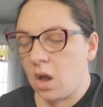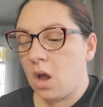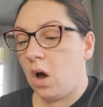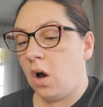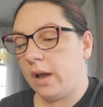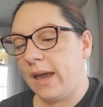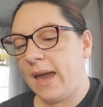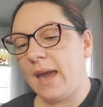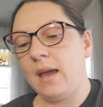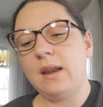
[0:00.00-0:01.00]

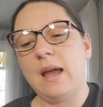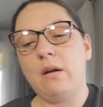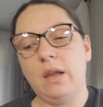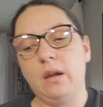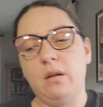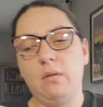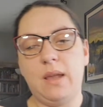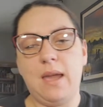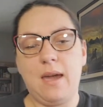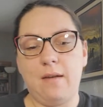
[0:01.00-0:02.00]
Okay, now here
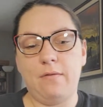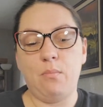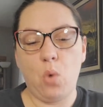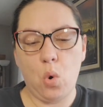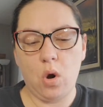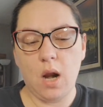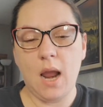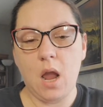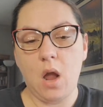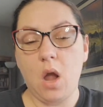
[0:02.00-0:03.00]
we have
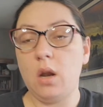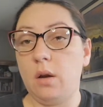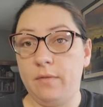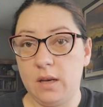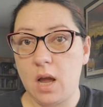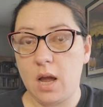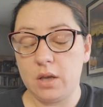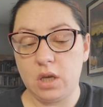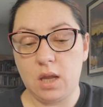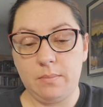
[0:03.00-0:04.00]
more
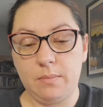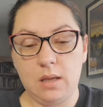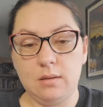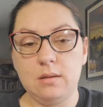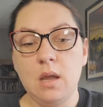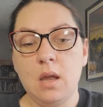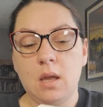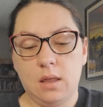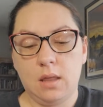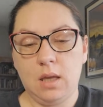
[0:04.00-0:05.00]
vintage head pins.
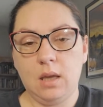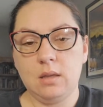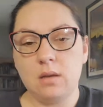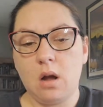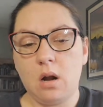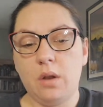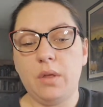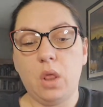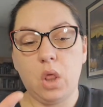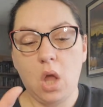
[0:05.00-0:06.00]
These are the
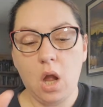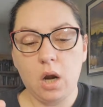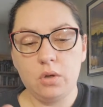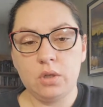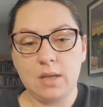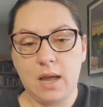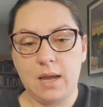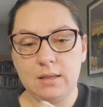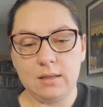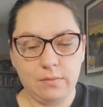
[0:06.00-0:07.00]
large
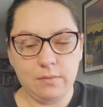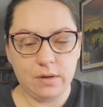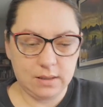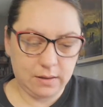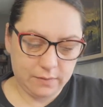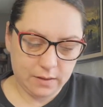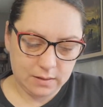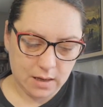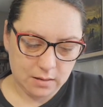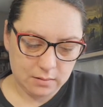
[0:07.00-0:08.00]
size. I want to see if it
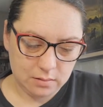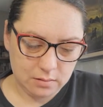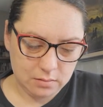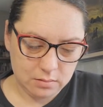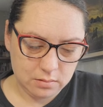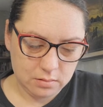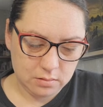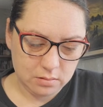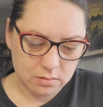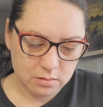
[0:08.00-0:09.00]
says.
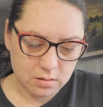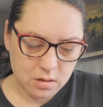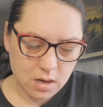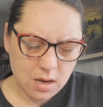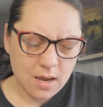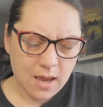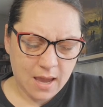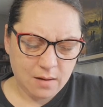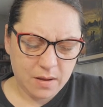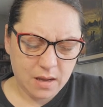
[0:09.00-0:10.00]

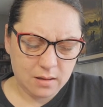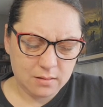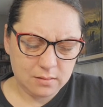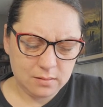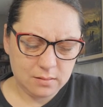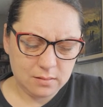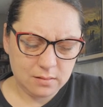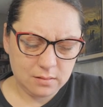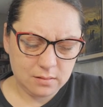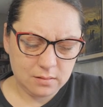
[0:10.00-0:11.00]
Head pins,
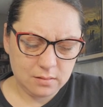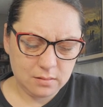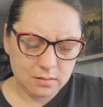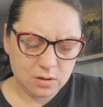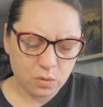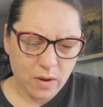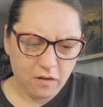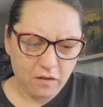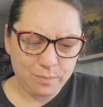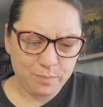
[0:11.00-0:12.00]

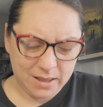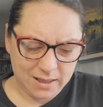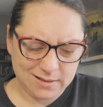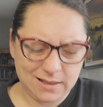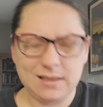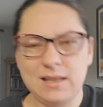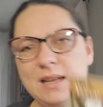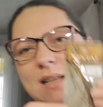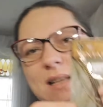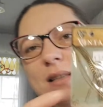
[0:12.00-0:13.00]
12 pieces. It
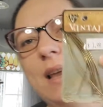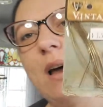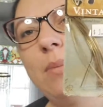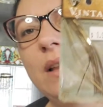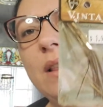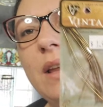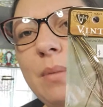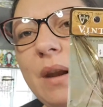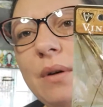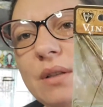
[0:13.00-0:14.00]
doesn't say how big they are,
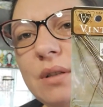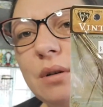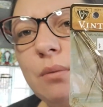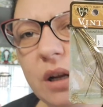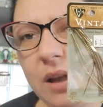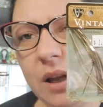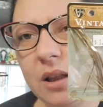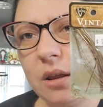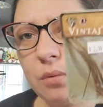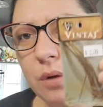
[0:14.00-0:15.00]
but I would assume they're like
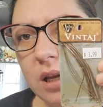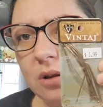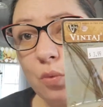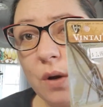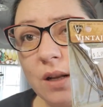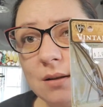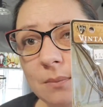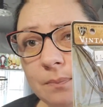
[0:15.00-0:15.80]
the three inch ones.